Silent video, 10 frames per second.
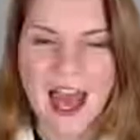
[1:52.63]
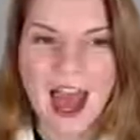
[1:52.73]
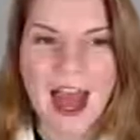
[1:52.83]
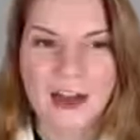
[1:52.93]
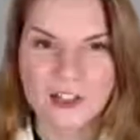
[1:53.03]

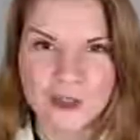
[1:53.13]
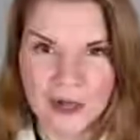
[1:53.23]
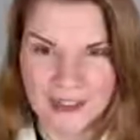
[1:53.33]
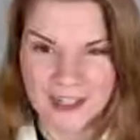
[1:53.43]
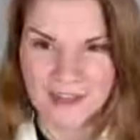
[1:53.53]
how to
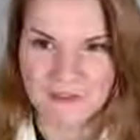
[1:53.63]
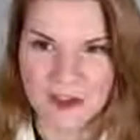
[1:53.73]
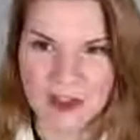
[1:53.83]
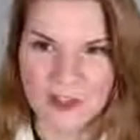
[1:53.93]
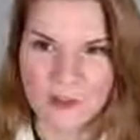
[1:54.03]

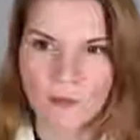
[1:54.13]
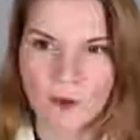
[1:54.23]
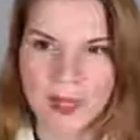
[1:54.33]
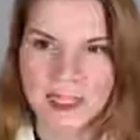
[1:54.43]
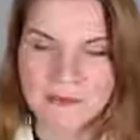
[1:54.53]
identify your
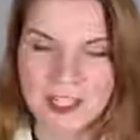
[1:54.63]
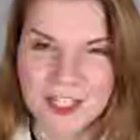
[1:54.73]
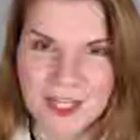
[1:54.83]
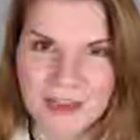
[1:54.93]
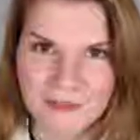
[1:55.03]
brand
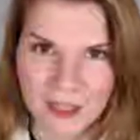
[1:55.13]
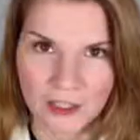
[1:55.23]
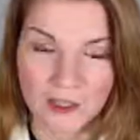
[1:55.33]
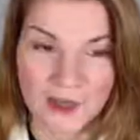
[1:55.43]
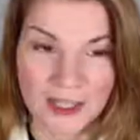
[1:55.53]
mission,
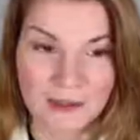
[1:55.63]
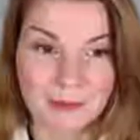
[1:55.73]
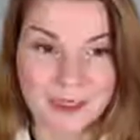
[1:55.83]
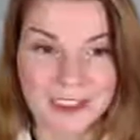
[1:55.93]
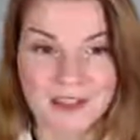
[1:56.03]
values, and
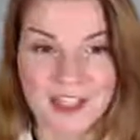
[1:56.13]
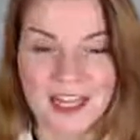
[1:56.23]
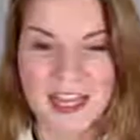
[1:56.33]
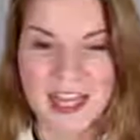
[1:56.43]
beliefs.